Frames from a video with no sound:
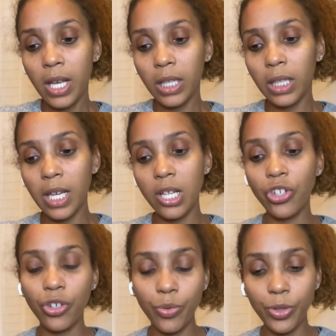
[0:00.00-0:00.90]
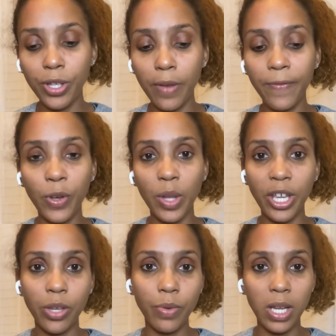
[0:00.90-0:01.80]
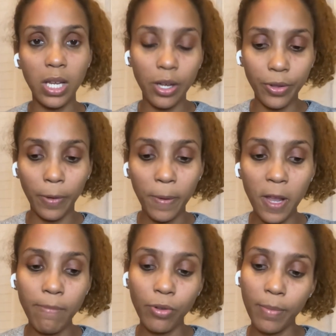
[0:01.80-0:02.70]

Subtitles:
leads you to feel like you need other people.